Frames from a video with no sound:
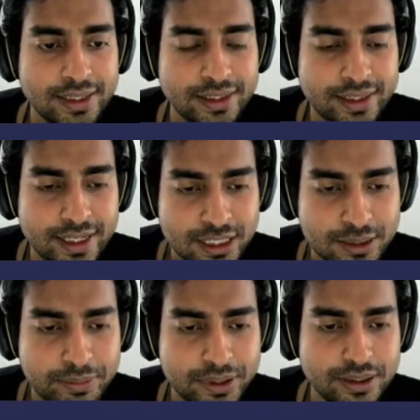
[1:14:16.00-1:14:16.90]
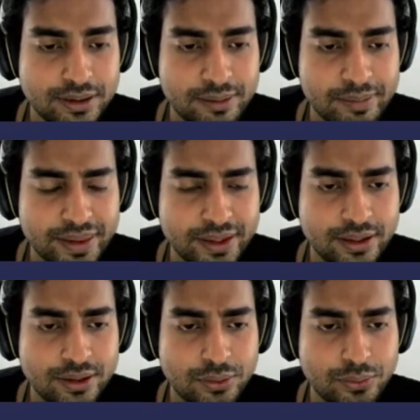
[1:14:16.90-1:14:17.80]
this particular method
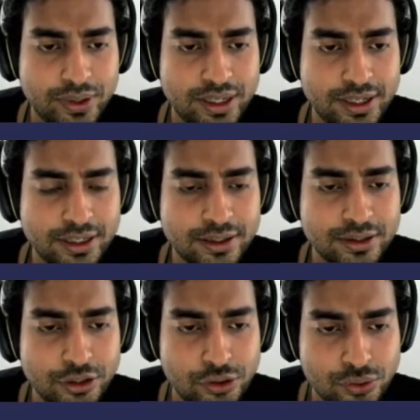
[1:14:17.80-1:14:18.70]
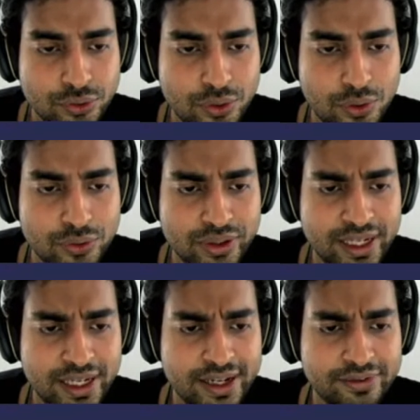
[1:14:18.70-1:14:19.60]
will return true only
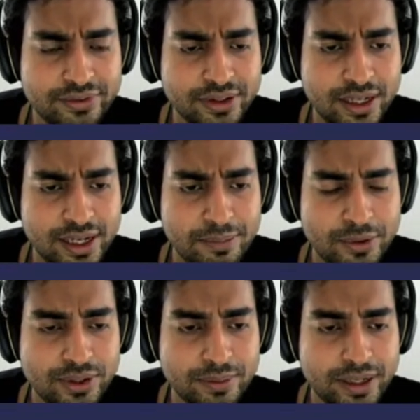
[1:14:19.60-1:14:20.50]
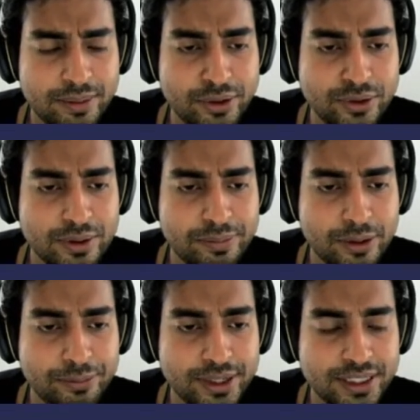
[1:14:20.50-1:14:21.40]
if the immutable
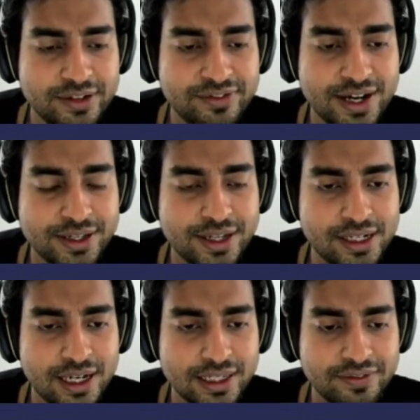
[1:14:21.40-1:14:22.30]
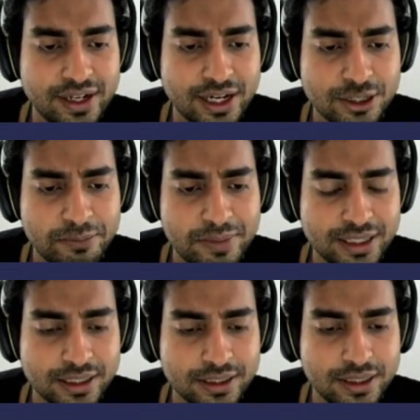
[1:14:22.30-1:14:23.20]
properties defined in the classification
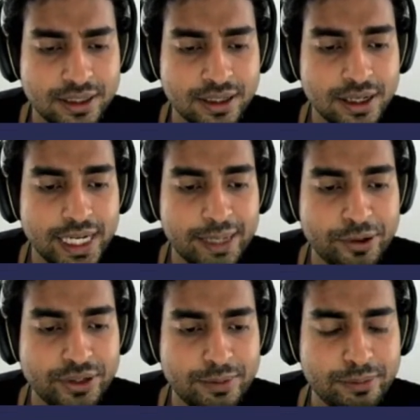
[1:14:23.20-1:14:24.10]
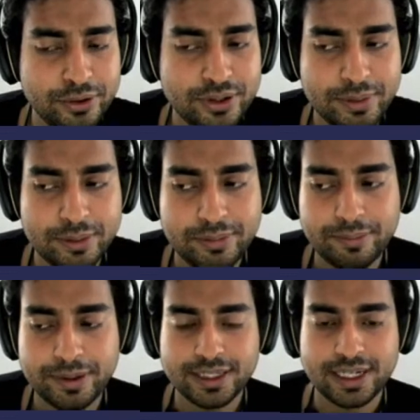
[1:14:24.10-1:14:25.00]
matches the mutable
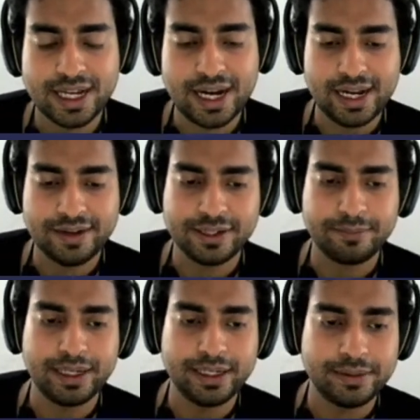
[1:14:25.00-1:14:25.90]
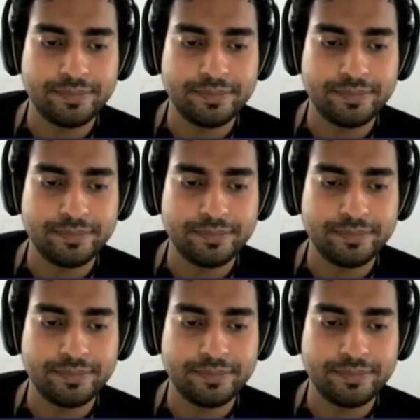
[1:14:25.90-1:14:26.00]
properties that I have supplied.